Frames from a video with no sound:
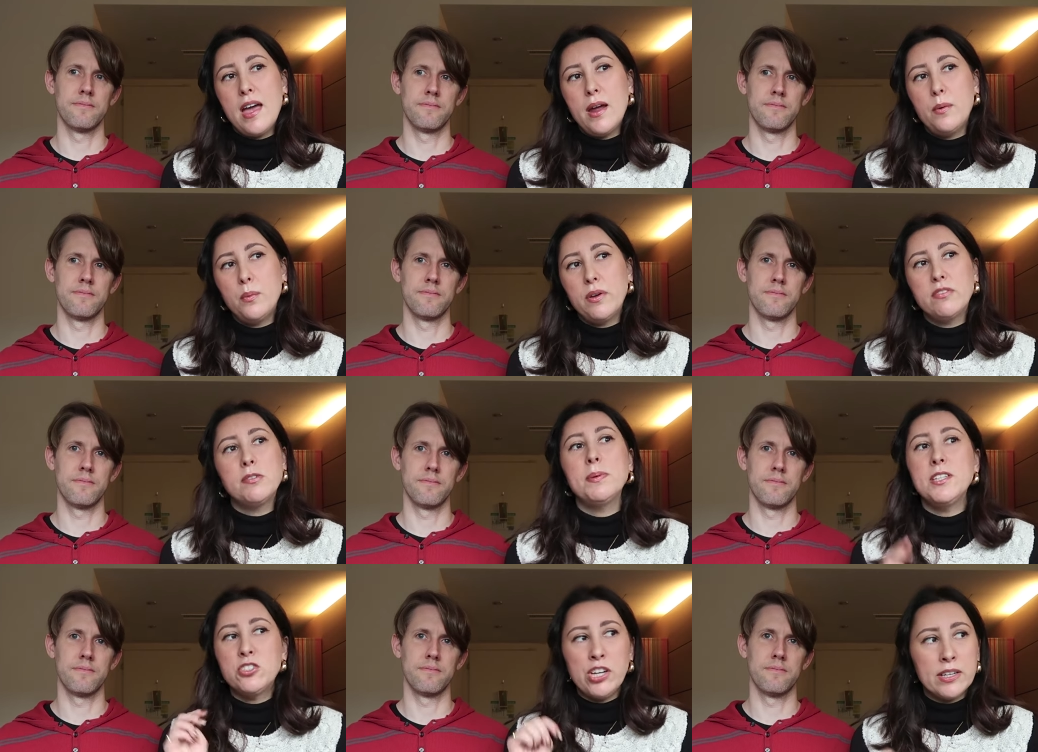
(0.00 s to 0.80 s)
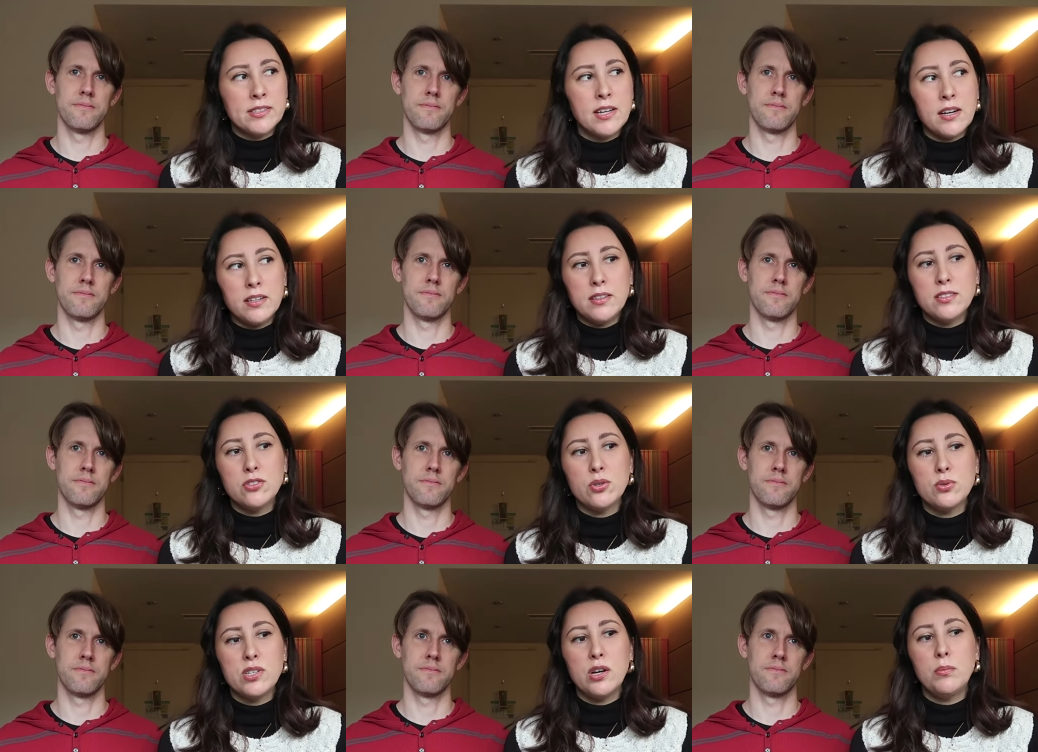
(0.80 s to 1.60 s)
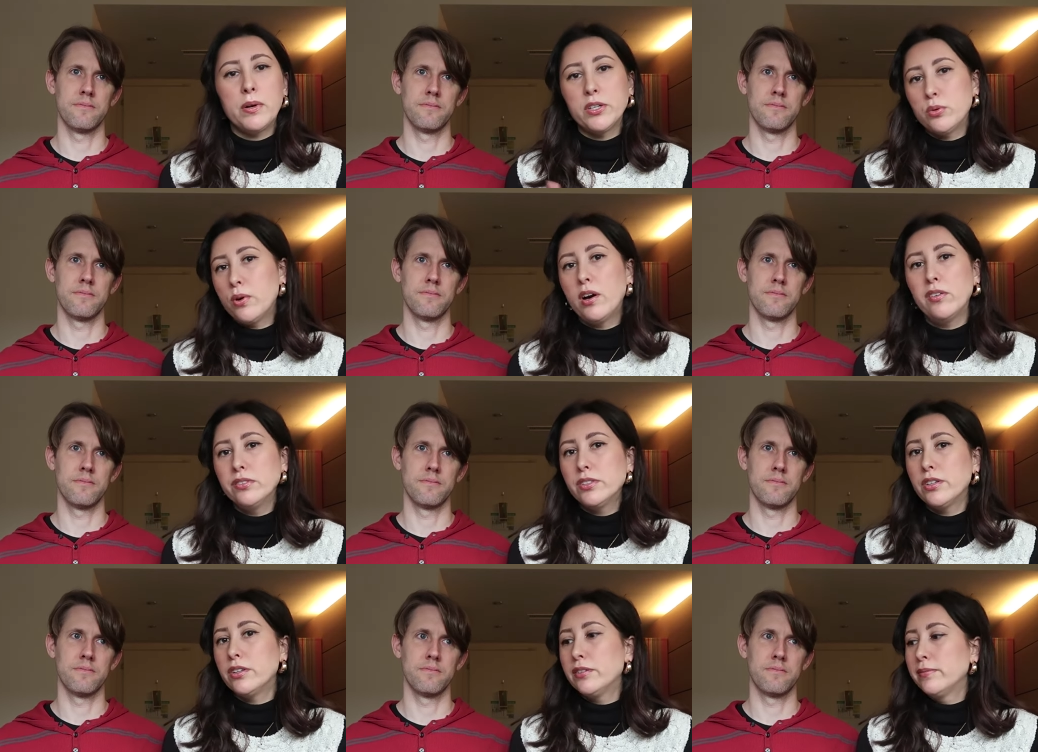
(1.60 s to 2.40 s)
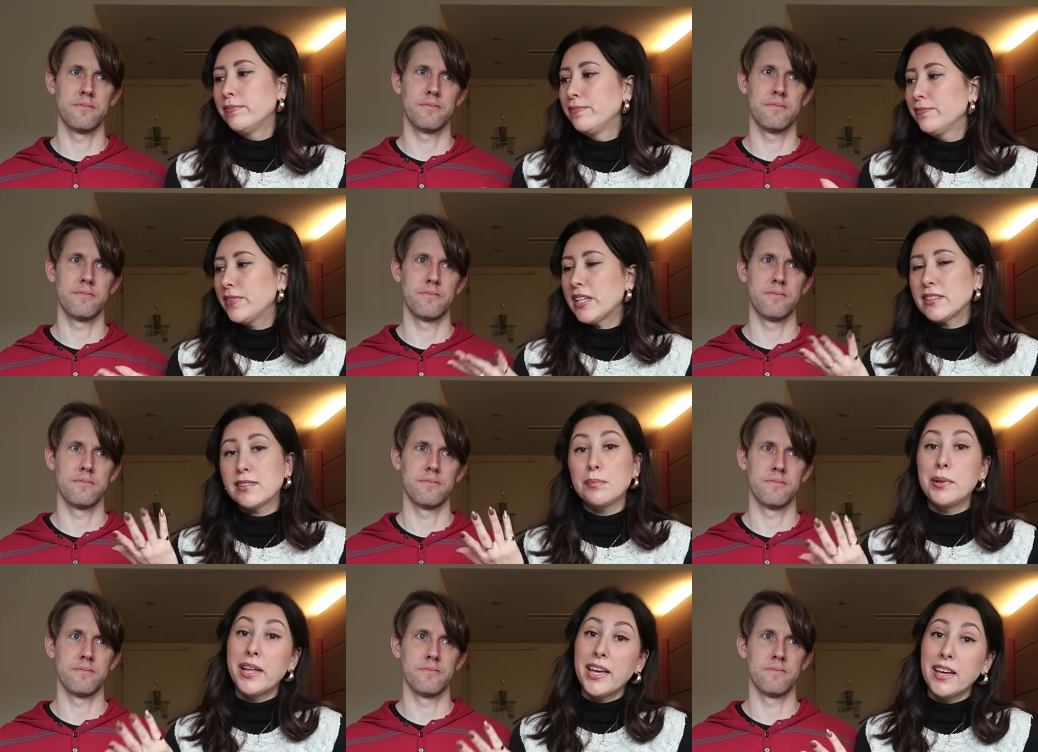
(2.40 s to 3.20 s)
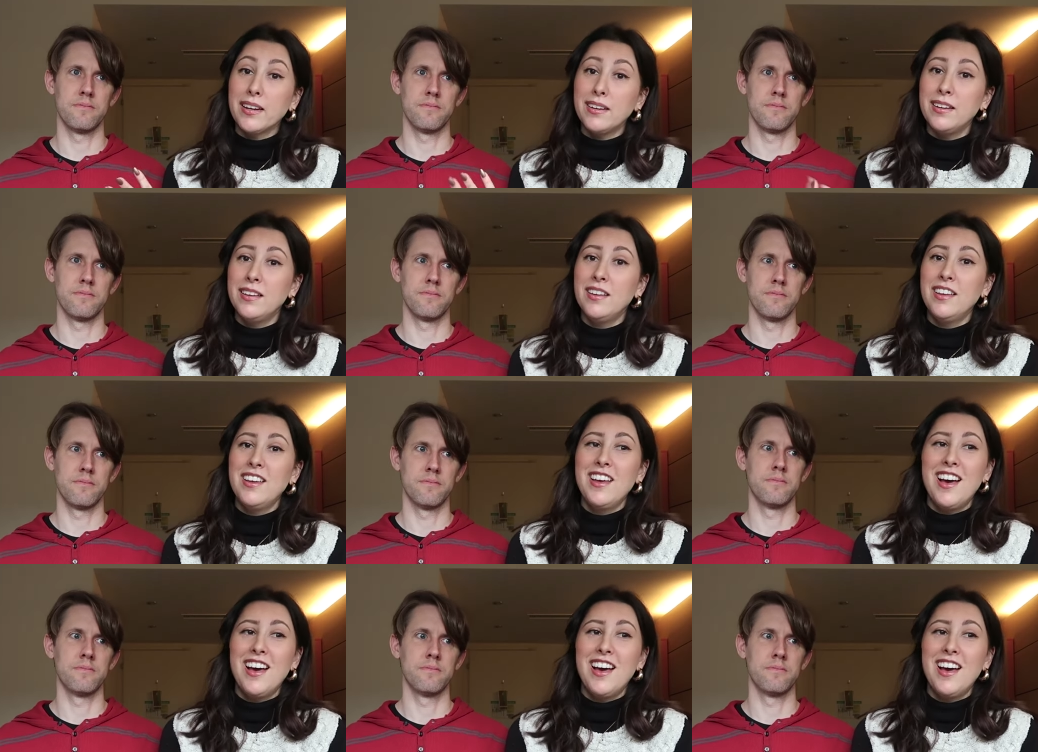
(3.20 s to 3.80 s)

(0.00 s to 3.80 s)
Speaker 1: and we have to be checked out of this hotel by 12. So that's the plan.